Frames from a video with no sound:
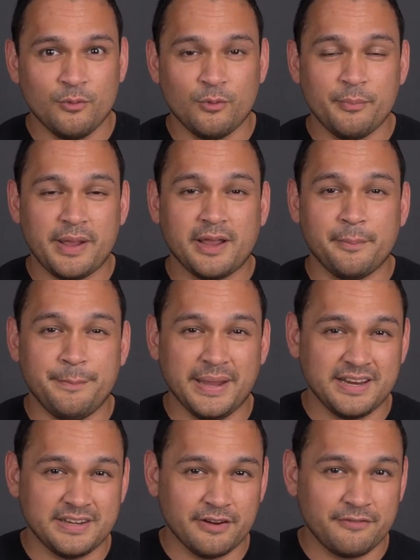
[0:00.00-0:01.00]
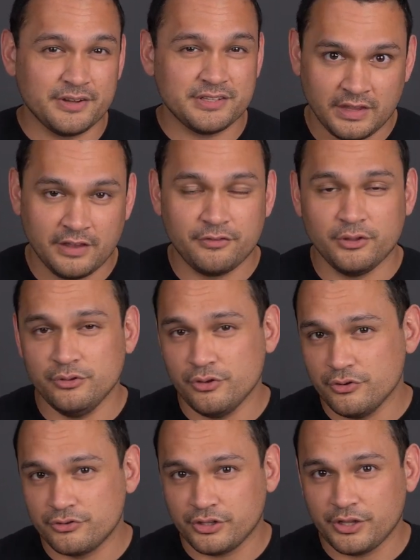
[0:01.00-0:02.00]
will make a big difference if you
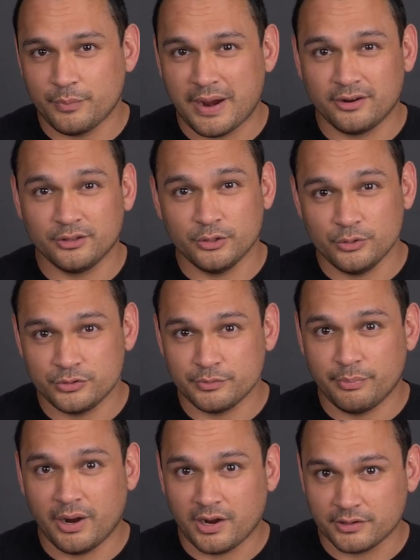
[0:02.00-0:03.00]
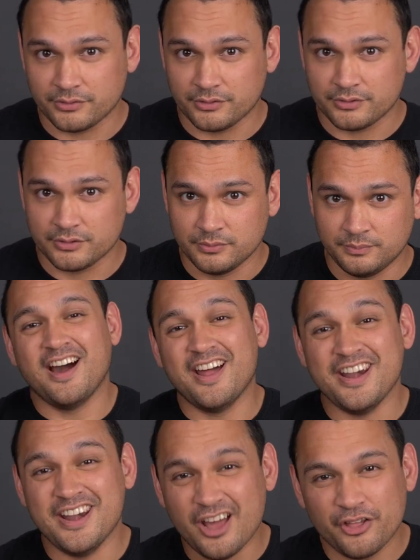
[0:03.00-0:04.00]
usually wear loose boxers.
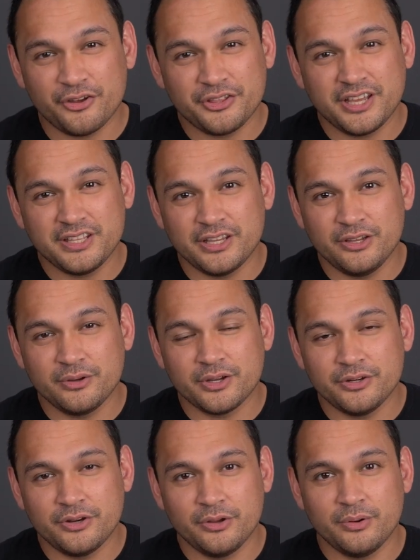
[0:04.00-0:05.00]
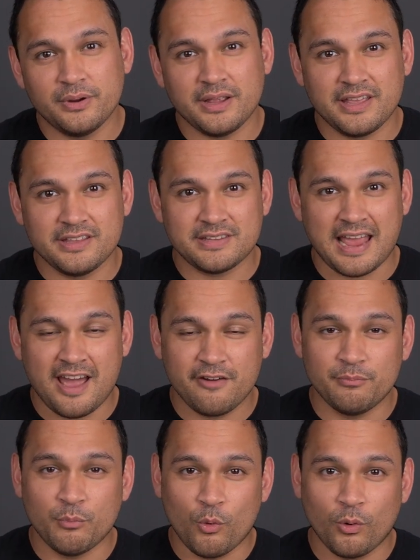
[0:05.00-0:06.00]
Another thing that you can do is
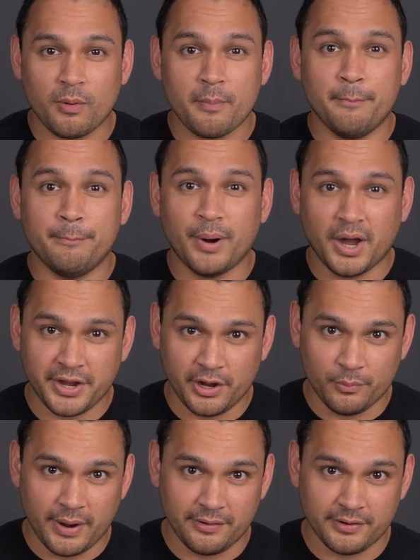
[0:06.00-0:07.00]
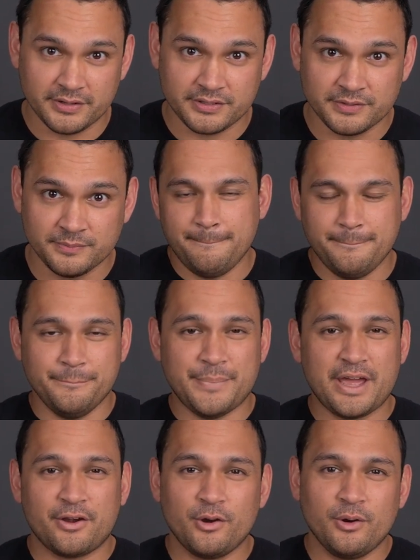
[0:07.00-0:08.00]
have more body awareness.
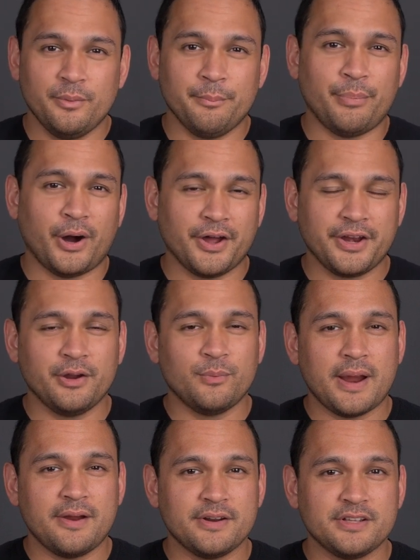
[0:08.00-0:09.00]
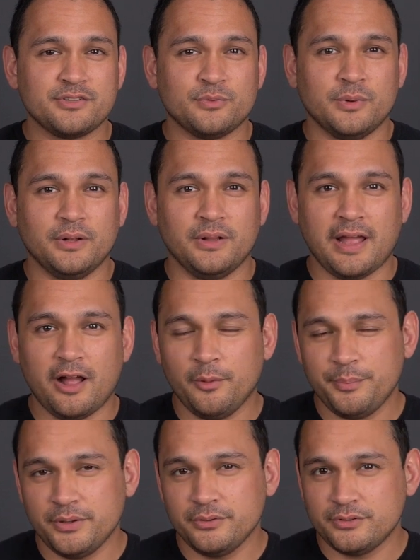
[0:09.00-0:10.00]
Better body awareness will
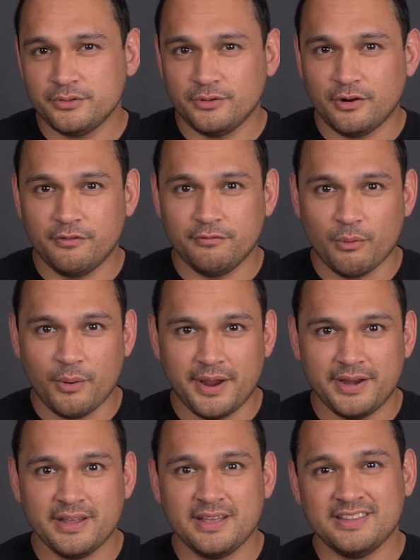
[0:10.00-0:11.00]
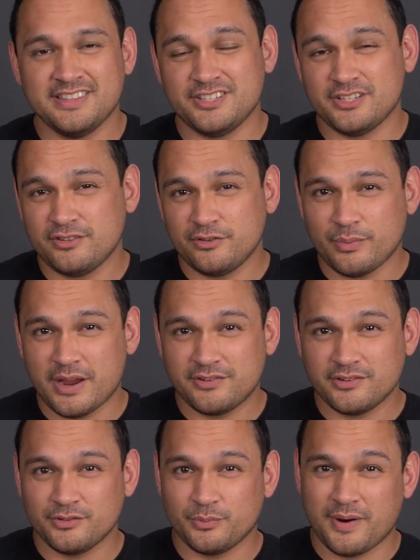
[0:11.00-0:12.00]
help you to avoid the
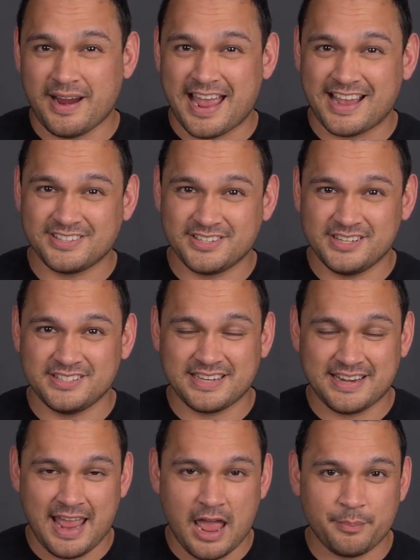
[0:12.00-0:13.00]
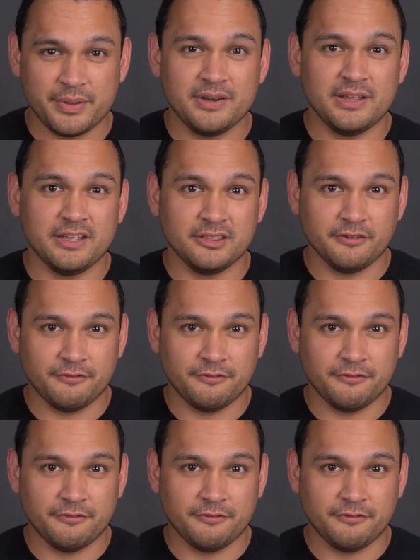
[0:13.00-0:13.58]
situations where accidents can happen in the